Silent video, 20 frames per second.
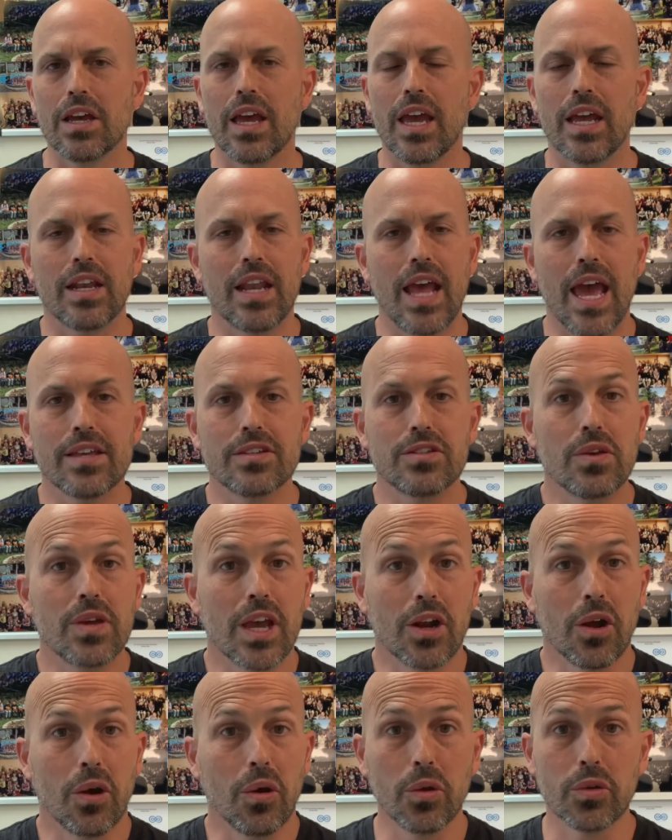And as you
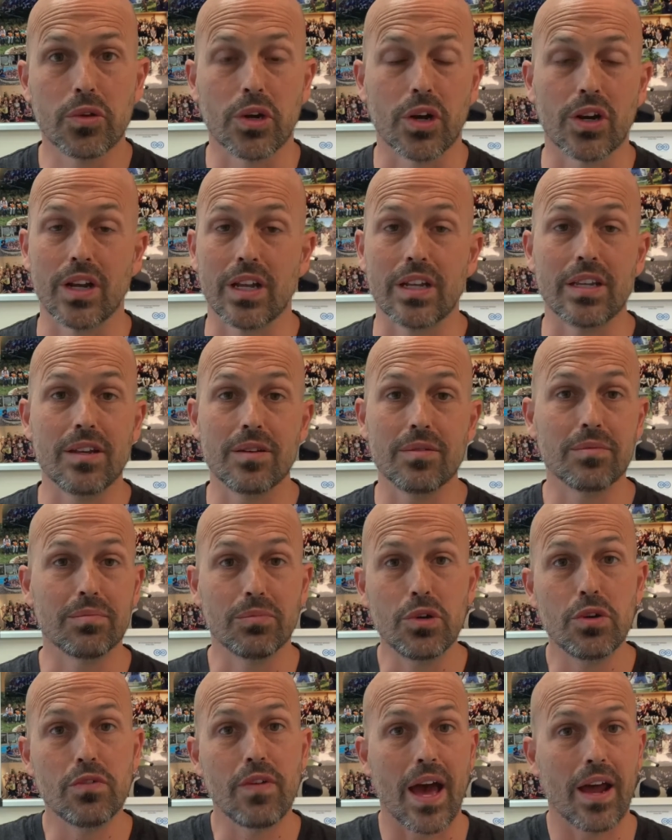get older and you
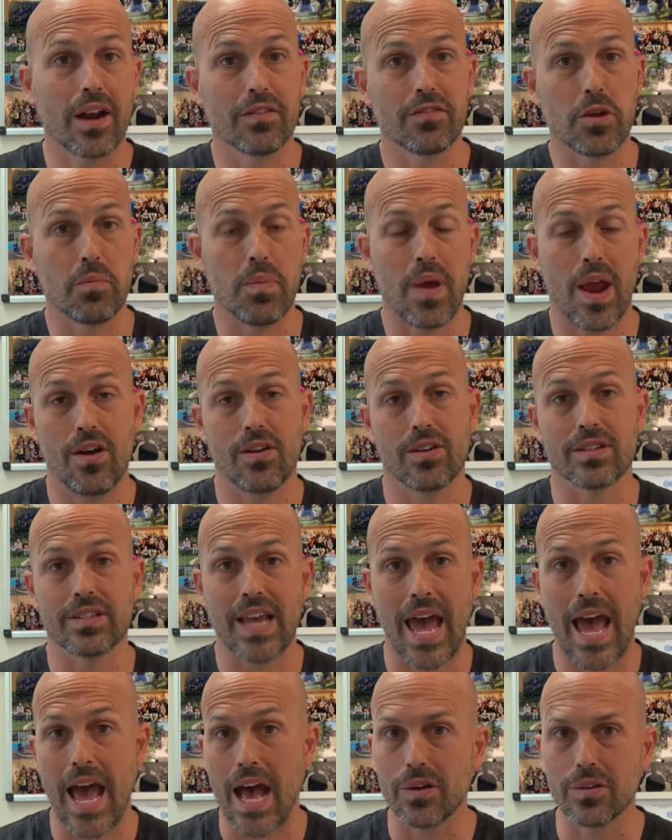move out of your parents'
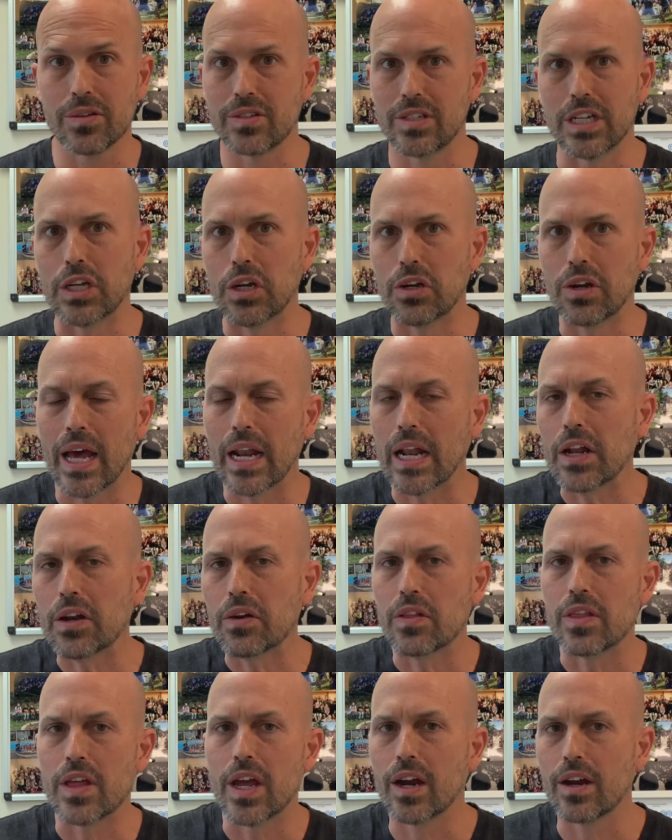house and you're not
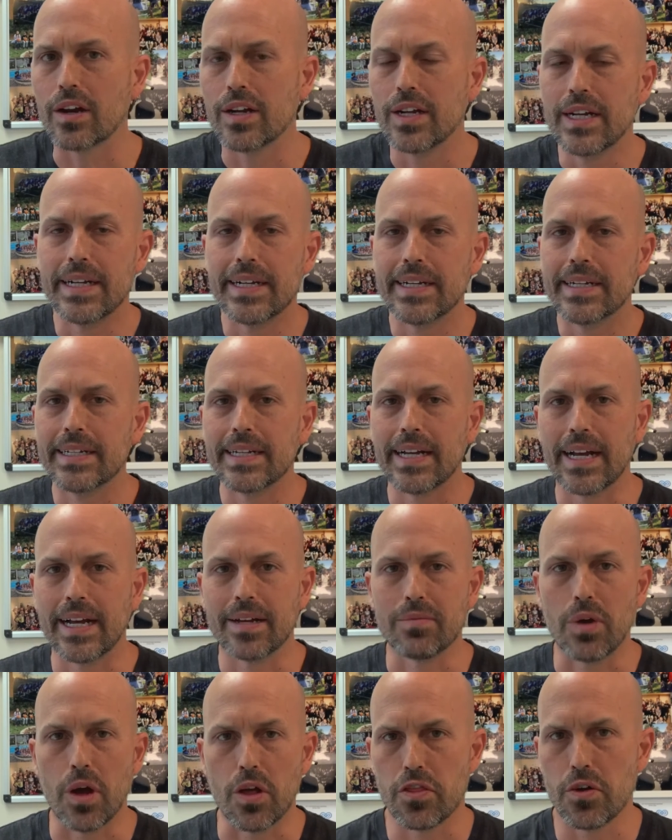under their
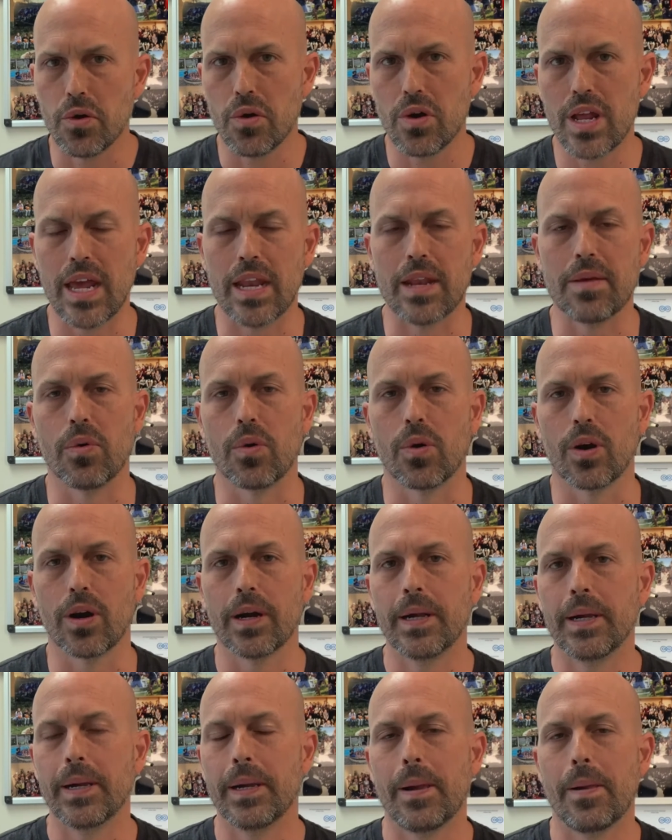um, authority
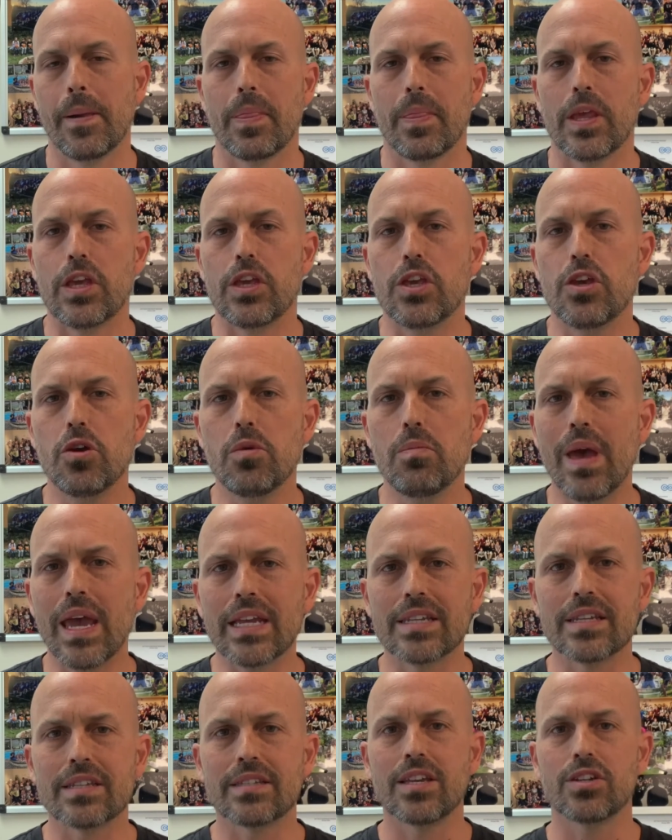anymore, you
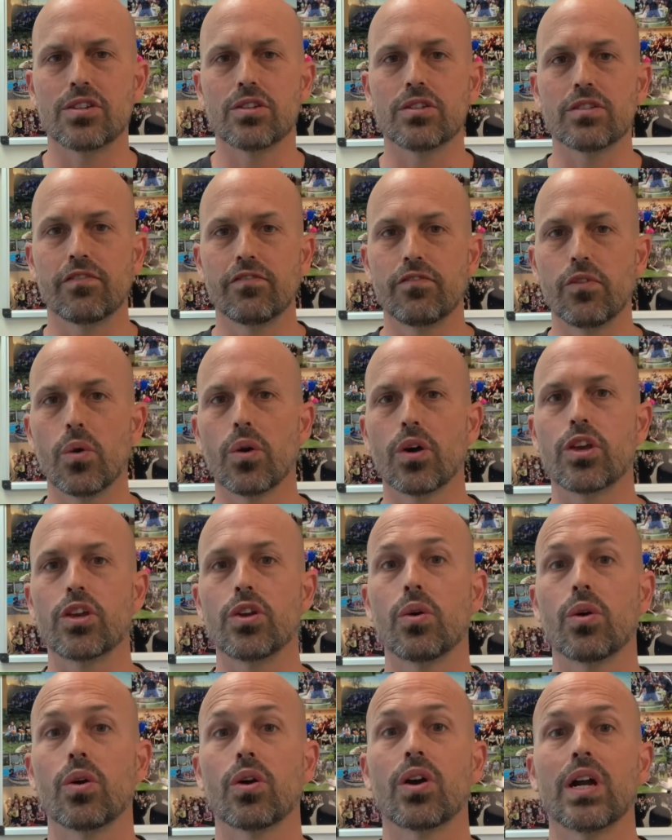make decisions for
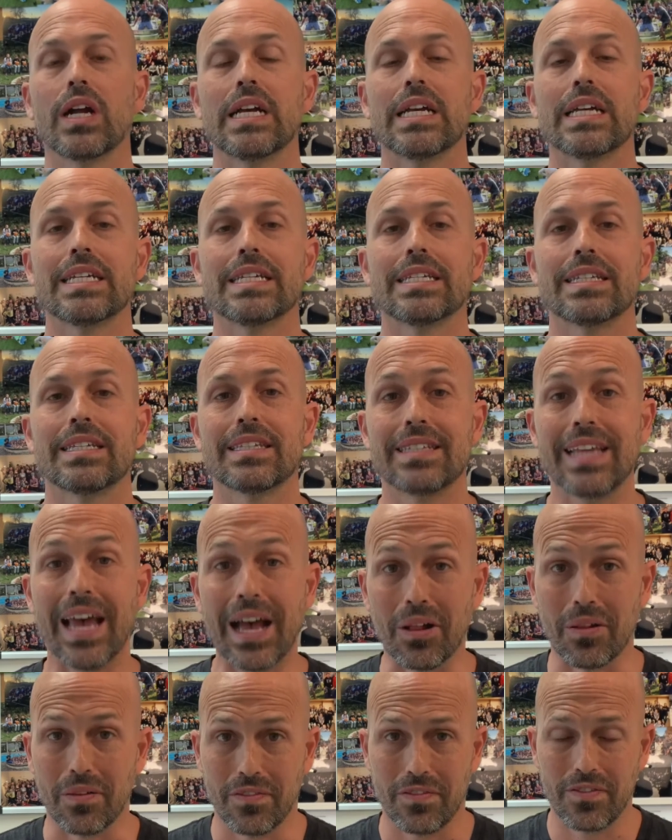
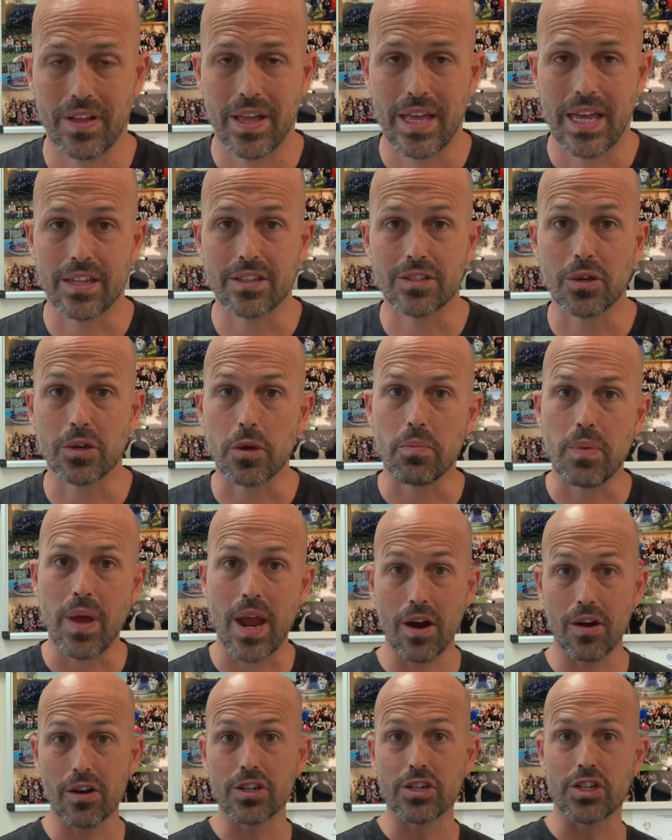yourself. And so your
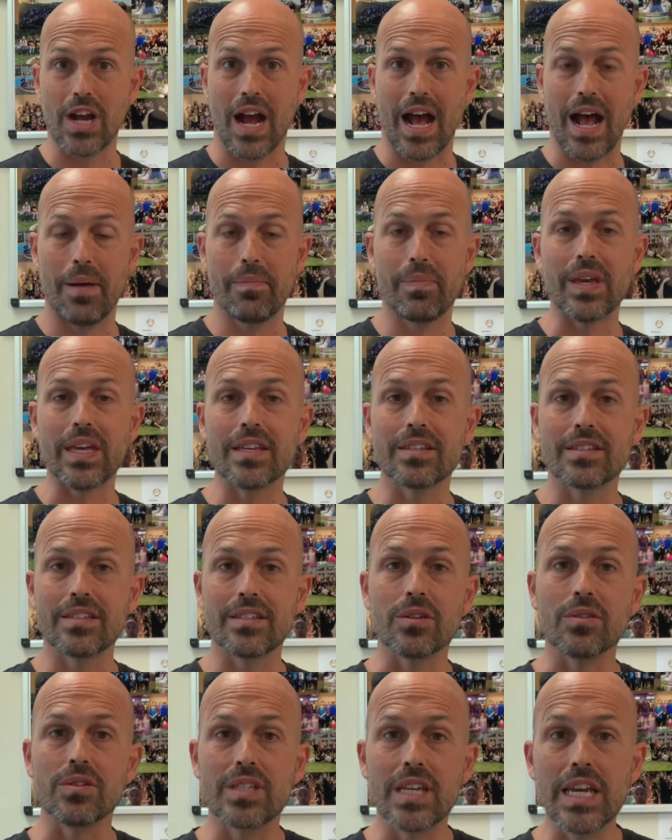parents' job is
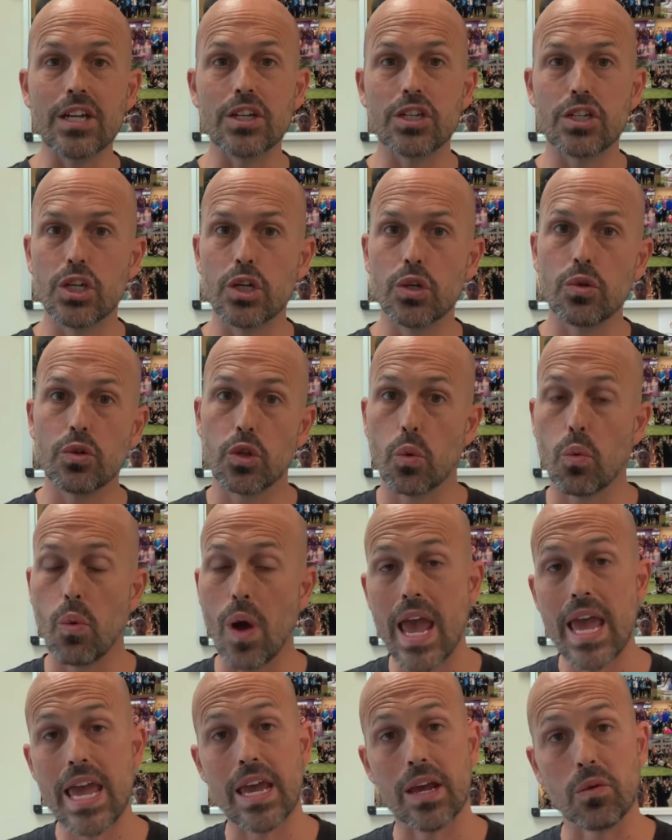to teach you the
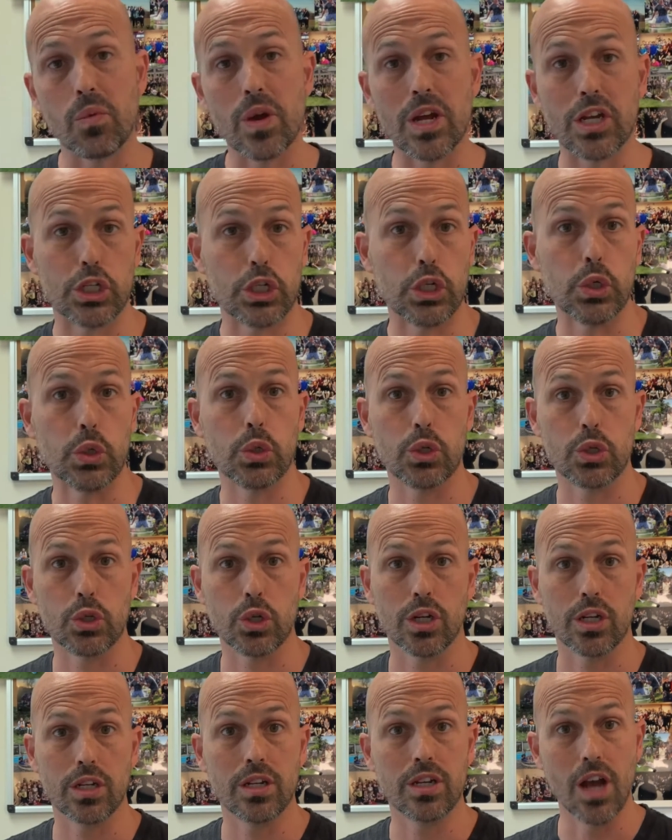way in which you
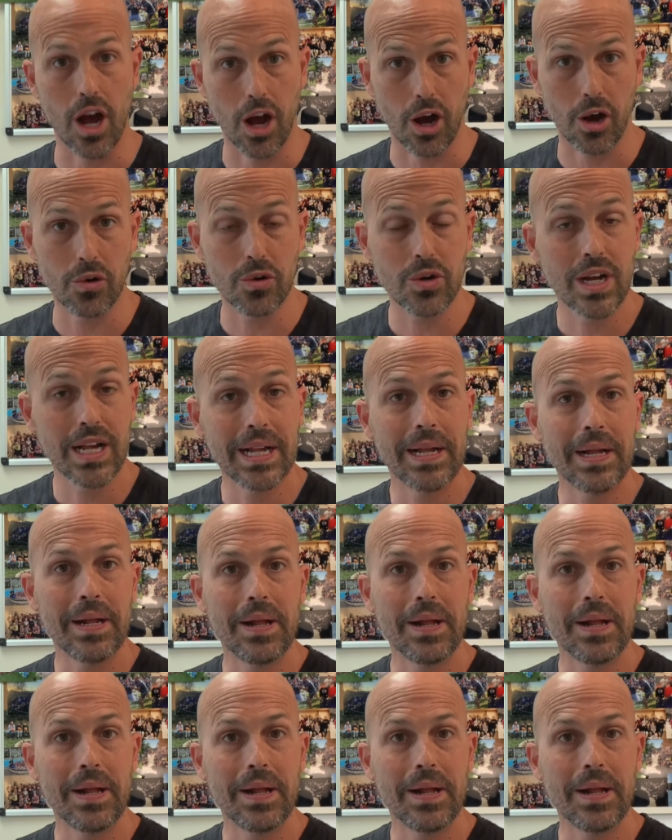should go.